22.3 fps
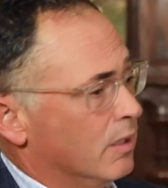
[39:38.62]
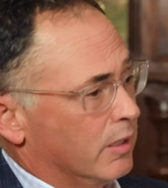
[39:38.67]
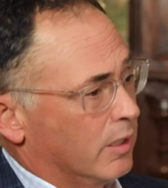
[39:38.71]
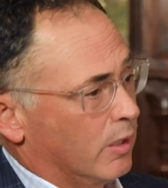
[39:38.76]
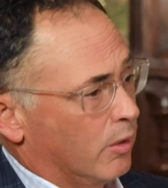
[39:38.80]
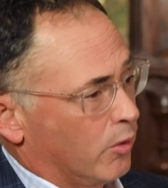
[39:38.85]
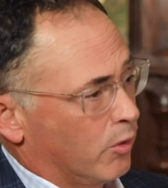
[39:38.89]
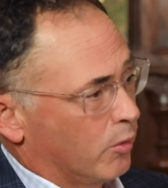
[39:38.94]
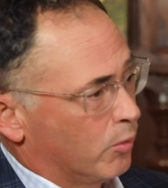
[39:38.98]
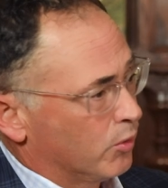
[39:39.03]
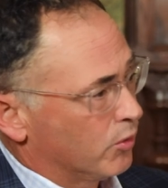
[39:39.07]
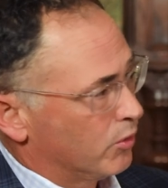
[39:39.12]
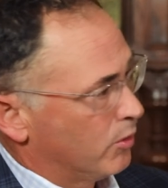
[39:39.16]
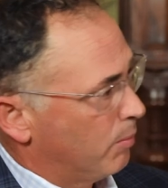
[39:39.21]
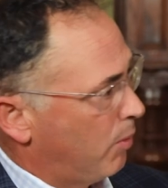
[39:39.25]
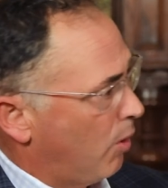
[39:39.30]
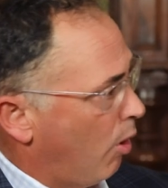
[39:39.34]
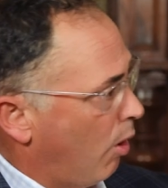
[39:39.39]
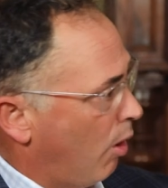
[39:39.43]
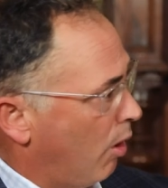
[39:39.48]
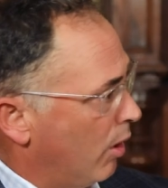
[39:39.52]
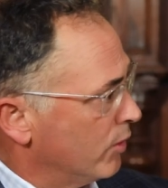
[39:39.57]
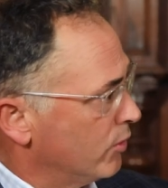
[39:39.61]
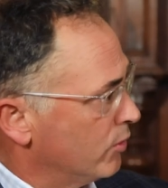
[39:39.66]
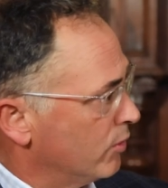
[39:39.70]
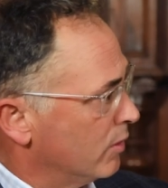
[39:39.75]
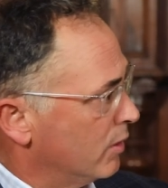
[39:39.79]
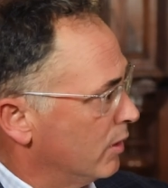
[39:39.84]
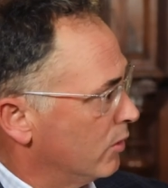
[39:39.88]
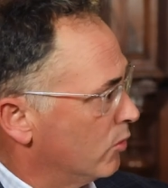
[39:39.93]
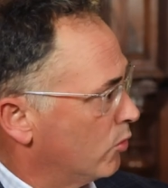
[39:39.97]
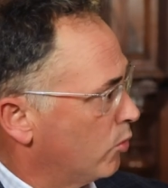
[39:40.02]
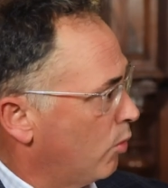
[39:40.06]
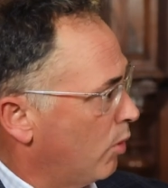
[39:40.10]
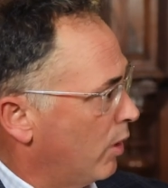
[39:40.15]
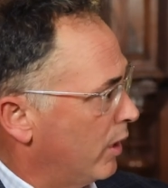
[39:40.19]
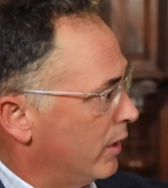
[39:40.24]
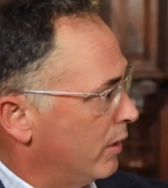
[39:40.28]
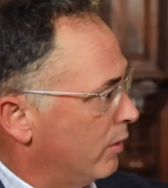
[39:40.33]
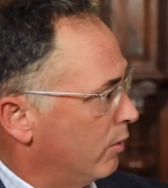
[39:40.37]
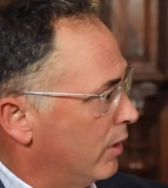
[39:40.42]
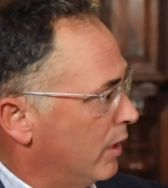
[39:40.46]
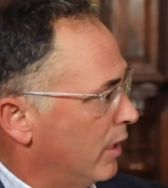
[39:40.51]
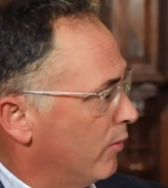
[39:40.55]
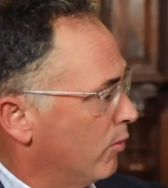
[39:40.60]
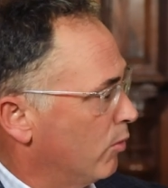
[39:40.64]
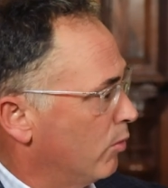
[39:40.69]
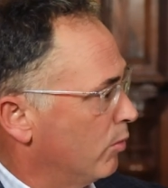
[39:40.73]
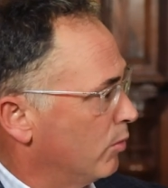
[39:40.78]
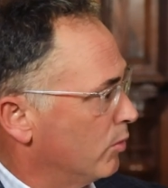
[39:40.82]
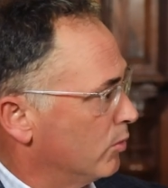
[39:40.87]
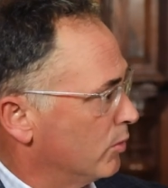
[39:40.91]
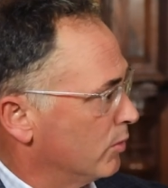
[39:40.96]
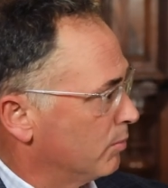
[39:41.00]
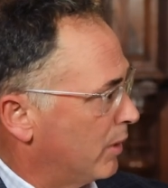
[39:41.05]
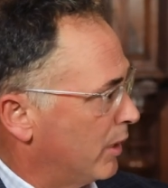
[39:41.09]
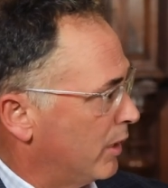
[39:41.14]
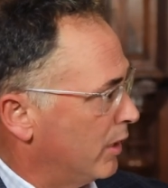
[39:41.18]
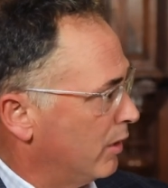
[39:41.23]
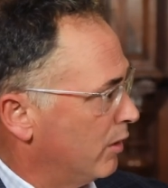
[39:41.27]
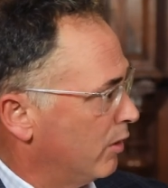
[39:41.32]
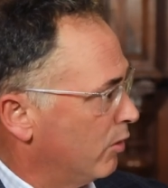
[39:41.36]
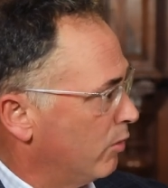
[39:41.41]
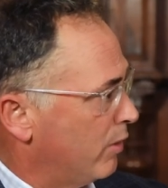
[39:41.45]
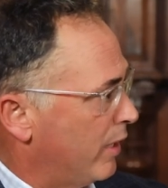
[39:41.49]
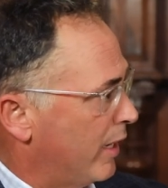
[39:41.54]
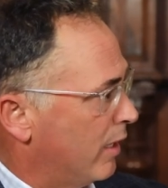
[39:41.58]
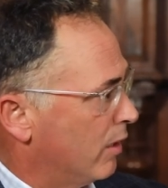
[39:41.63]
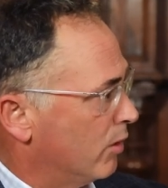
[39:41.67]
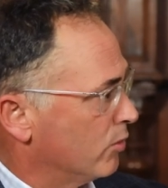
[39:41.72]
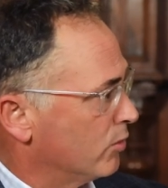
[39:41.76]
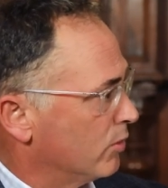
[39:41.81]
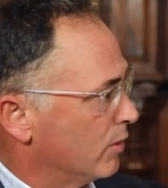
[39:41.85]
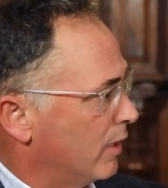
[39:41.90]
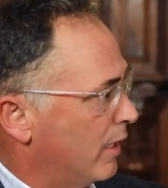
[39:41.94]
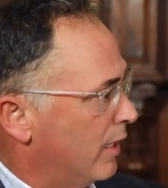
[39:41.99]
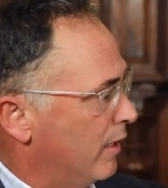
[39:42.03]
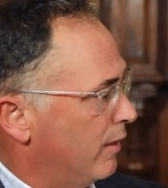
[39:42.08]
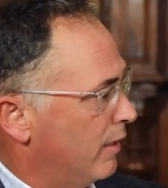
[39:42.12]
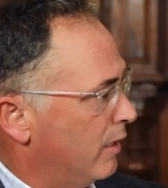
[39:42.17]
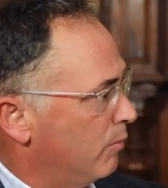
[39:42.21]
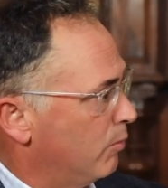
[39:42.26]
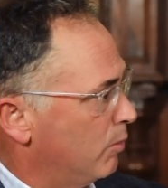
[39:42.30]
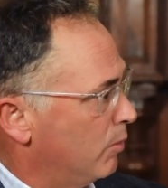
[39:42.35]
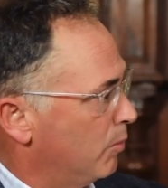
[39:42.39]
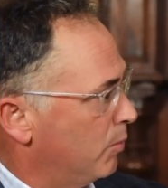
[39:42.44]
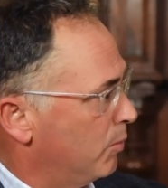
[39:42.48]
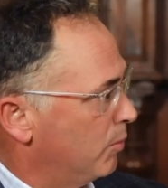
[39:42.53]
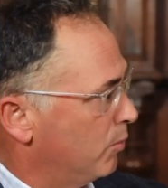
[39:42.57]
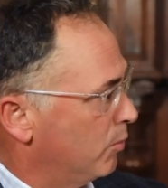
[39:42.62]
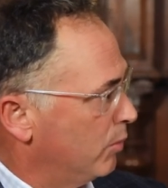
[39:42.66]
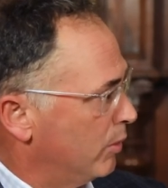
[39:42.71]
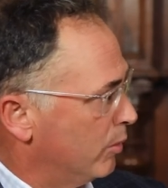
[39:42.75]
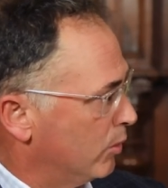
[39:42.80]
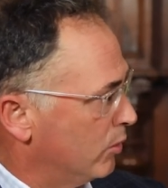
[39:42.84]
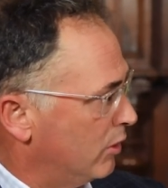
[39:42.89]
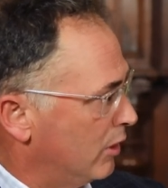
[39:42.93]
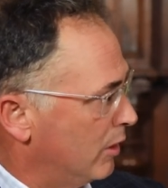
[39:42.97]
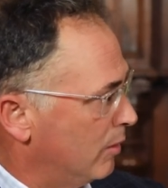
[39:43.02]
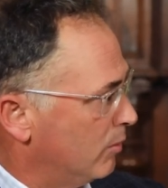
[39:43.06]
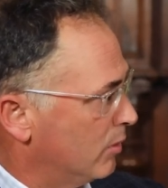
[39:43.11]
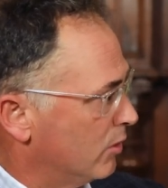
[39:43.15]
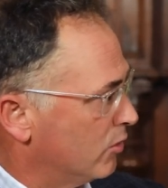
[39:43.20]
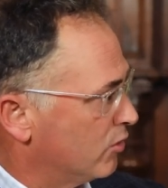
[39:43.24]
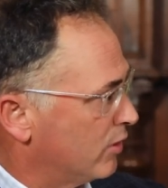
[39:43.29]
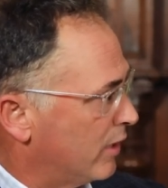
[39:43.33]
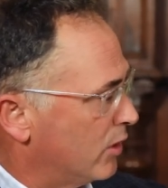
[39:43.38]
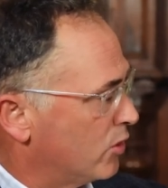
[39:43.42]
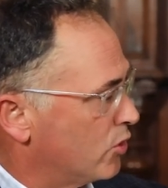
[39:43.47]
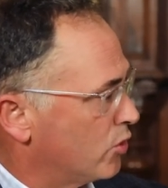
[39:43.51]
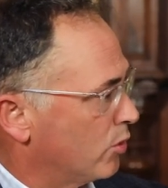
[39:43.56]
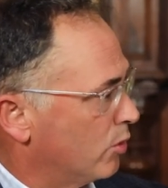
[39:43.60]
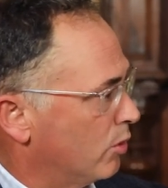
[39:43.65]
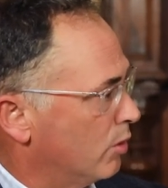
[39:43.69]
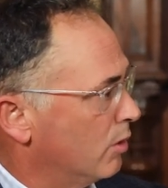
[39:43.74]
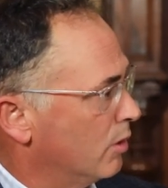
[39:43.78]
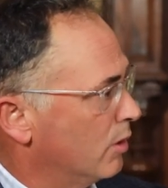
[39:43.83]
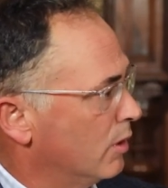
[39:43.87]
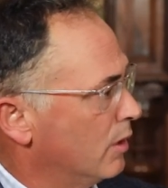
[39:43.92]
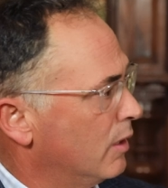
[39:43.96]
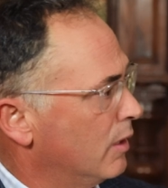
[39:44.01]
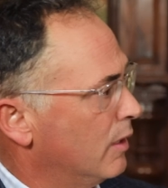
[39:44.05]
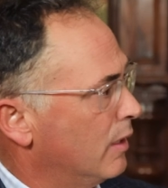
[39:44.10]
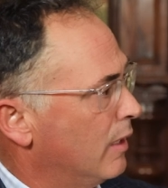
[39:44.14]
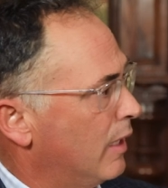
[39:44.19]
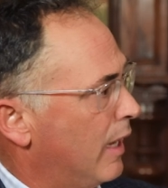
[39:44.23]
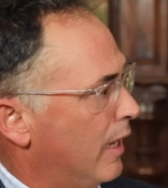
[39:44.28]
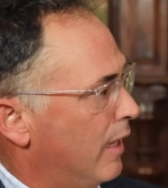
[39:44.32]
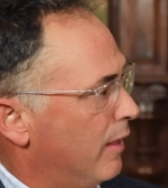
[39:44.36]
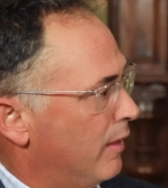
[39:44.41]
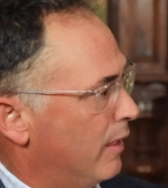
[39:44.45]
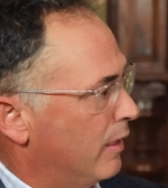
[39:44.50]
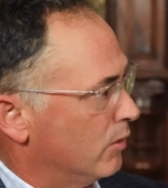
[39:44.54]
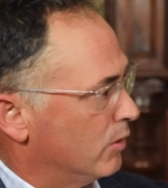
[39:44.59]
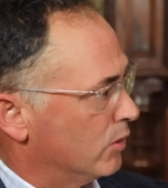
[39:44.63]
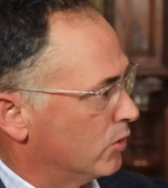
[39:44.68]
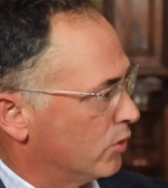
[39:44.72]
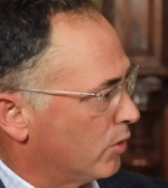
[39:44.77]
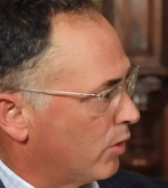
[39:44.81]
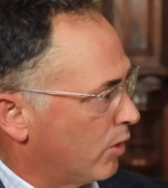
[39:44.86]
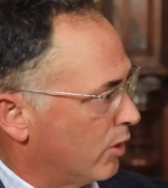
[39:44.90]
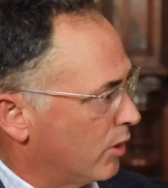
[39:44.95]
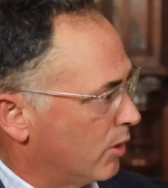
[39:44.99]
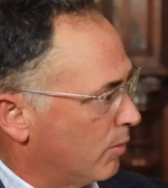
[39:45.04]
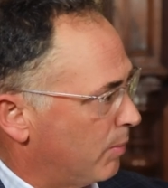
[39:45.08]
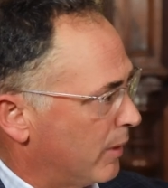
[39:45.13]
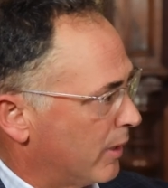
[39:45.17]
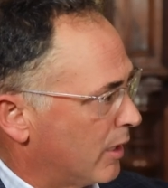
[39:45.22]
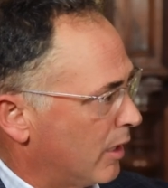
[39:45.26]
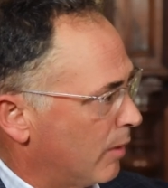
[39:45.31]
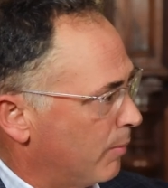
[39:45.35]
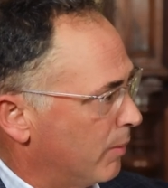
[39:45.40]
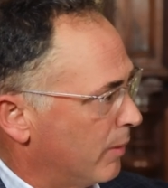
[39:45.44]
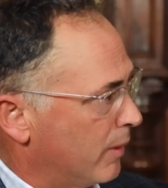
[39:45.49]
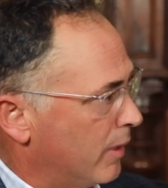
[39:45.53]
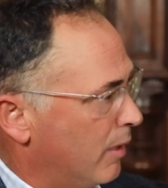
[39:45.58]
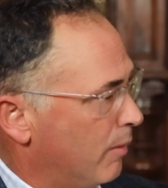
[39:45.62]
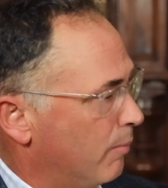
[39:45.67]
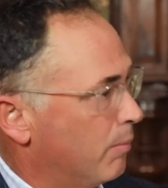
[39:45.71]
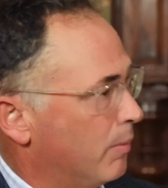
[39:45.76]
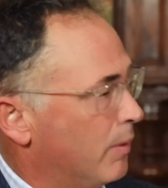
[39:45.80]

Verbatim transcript: you know, there was the pause in 20 and everyone was biting their nails and then we, we were deemed essential and then it started to pick up again.